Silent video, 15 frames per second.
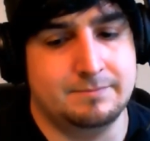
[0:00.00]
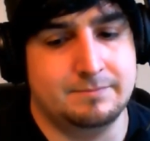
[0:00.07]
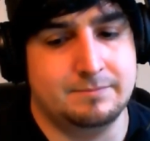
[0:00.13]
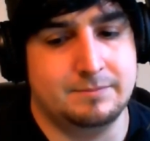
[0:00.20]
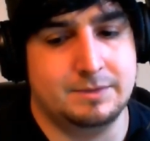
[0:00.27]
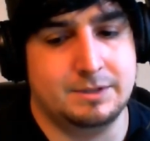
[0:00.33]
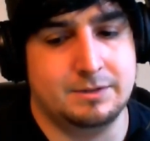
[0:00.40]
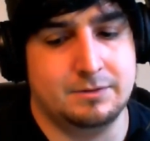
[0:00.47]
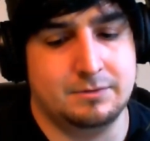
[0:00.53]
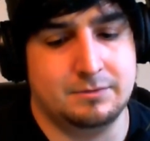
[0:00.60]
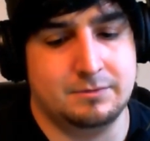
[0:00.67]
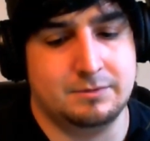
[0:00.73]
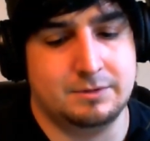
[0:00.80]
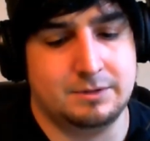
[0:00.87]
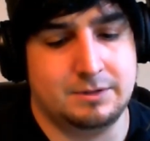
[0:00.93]
So
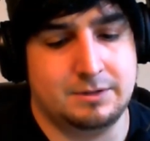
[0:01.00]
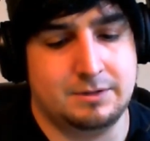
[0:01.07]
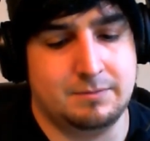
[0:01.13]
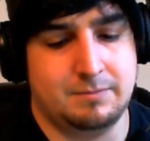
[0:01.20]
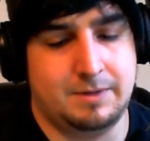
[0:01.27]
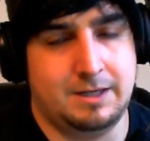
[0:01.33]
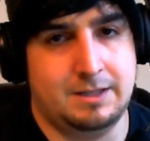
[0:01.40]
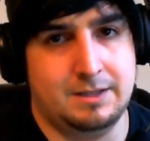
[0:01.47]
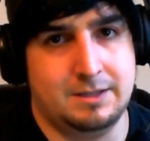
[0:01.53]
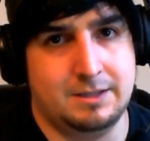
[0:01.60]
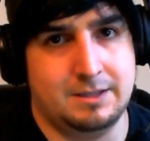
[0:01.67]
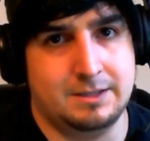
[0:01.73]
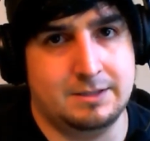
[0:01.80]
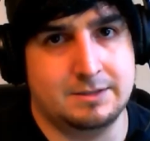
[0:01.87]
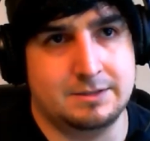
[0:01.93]
the main
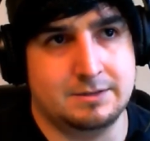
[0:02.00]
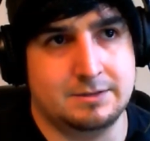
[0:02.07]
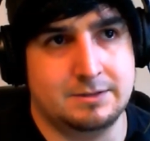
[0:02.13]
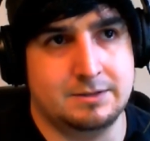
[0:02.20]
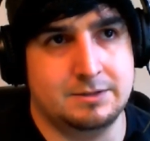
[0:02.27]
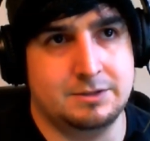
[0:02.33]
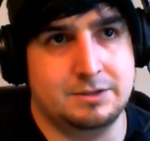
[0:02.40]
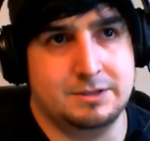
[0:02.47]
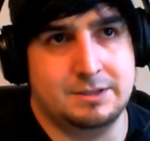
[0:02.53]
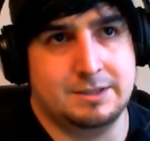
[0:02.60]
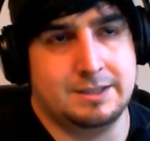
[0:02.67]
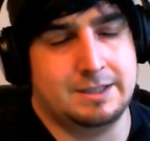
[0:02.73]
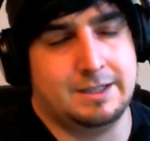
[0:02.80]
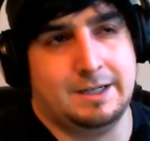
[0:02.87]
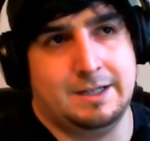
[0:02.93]
things are just
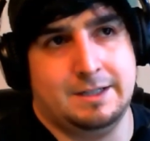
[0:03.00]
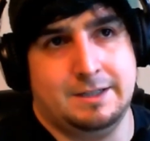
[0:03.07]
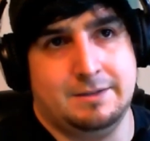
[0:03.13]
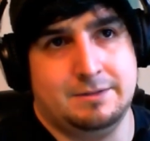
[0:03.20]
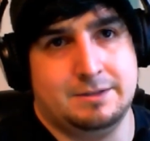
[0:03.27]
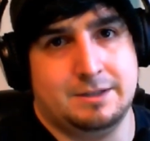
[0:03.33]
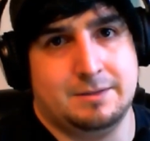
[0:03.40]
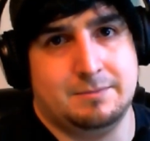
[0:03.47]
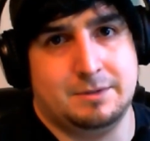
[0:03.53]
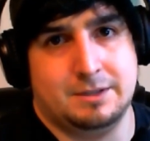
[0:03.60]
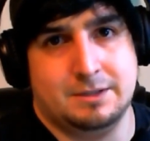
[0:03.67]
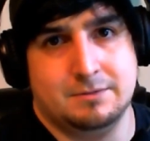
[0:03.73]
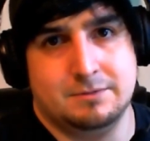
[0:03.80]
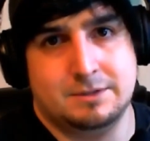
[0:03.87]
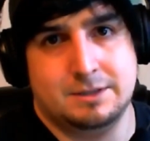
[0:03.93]
like any top player
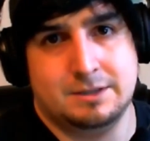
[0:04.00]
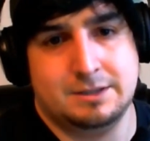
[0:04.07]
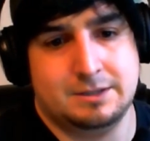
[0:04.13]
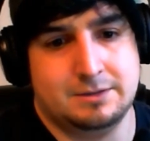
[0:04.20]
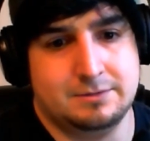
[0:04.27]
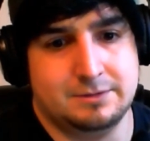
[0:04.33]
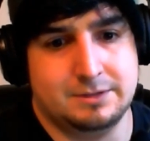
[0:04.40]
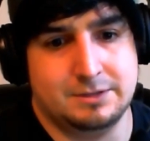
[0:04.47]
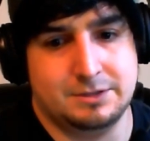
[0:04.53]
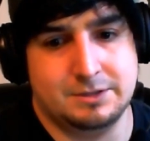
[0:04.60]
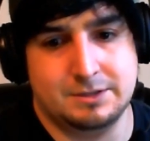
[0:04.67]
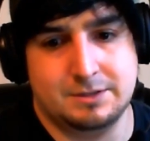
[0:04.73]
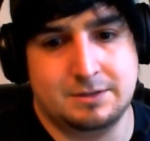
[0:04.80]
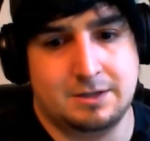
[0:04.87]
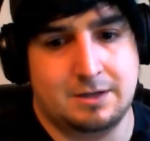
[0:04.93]
will tell you, is
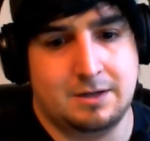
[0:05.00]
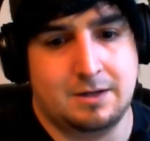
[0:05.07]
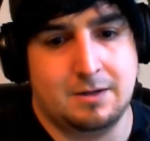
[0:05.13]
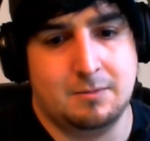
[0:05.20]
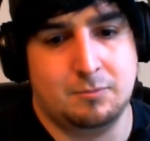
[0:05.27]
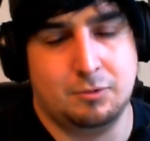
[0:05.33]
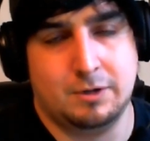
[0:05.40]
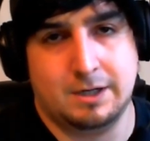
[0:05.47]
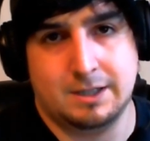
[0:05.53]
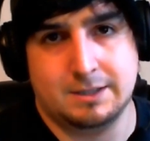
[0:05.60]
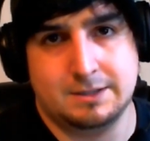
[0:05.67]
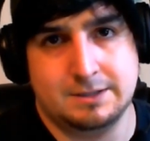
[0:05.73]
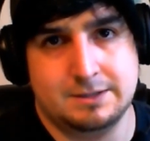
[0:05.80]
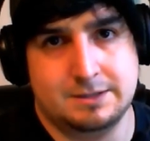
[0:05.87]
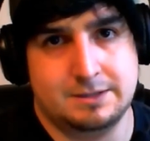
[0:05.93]
just
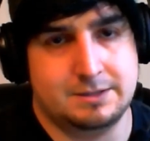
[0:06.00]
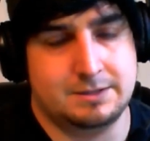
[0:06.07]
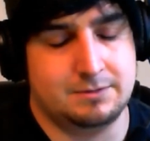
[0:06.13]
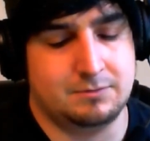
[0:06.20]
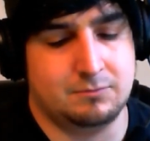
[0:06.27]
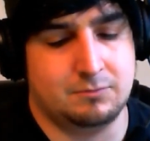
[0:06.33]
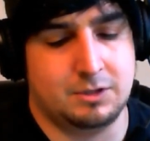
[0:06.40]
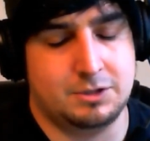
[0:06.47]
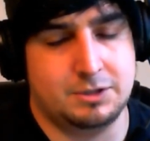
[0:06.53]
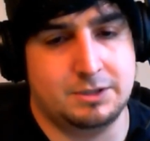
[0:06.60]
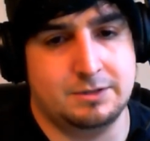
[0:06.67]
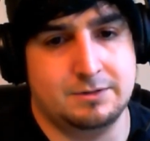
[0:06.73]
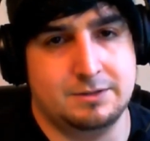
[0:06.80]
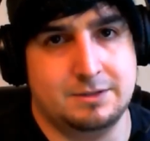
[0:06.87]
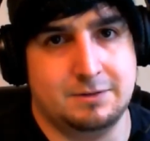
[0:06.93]
practice, watching
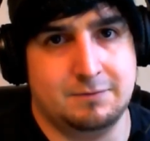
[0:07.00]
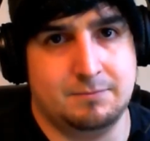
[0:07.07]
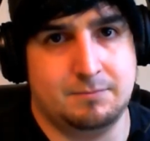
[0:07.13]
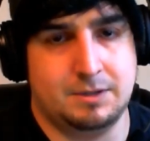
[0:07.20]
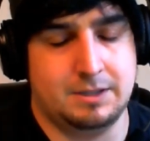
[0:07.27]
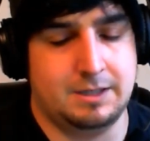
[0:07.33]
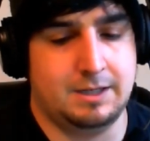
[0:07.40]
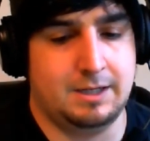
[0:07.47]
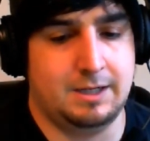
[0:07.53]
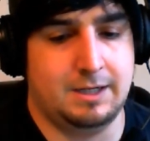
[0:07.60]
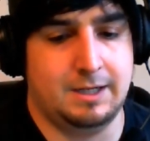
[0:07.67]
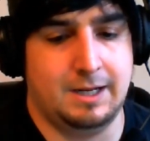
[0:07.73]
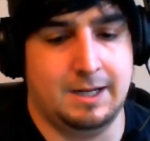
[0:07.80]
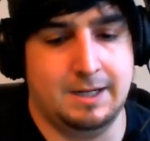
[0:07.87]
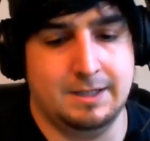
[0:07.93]
yourself play,
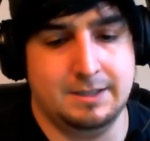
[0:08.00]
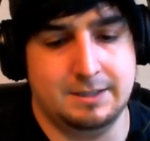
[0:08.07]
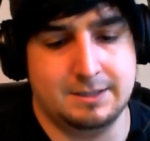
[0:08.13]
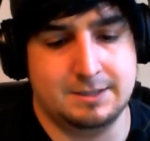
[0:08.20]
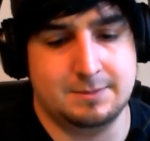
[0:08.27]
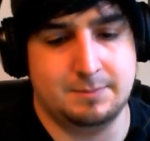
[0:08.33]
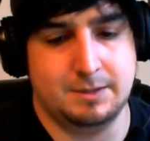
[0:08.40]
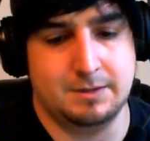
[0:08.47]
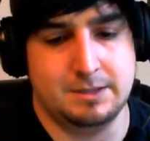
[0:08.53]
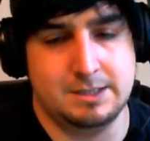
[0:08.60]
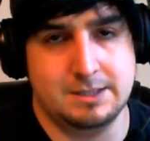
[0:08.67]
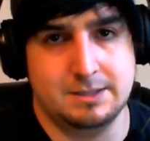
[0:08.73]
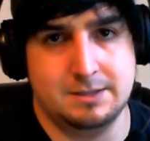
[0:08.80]
and experience.